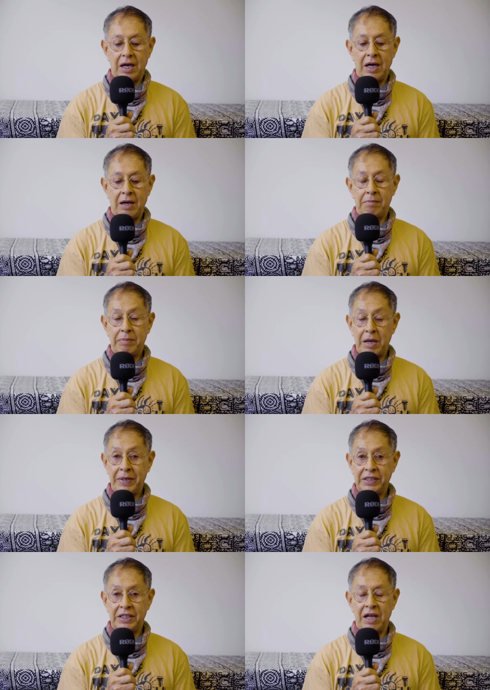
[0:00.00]
by
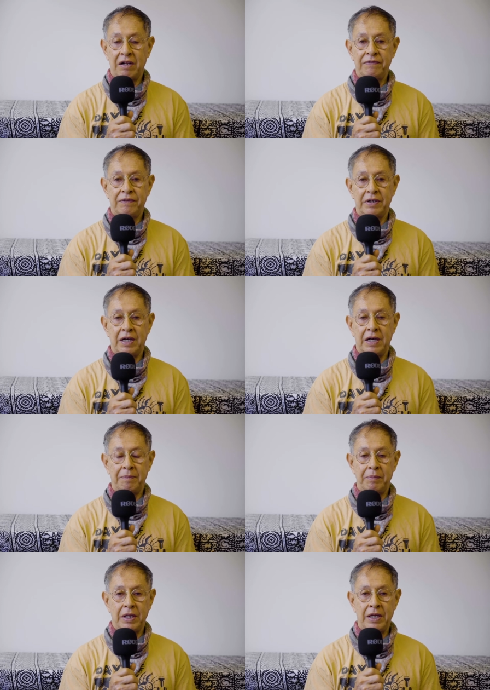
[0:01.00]
myself.
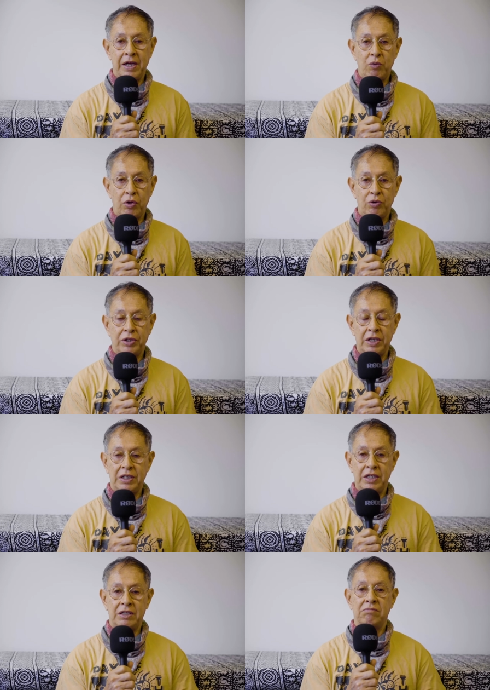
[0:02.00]
In Ecuador, they
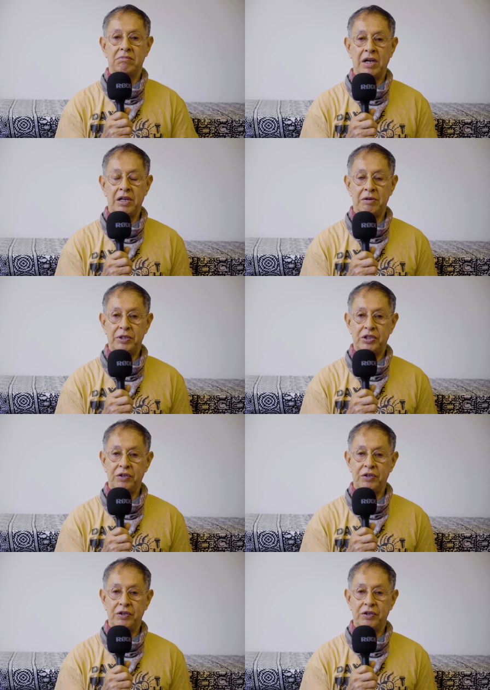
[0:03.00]
did a little bit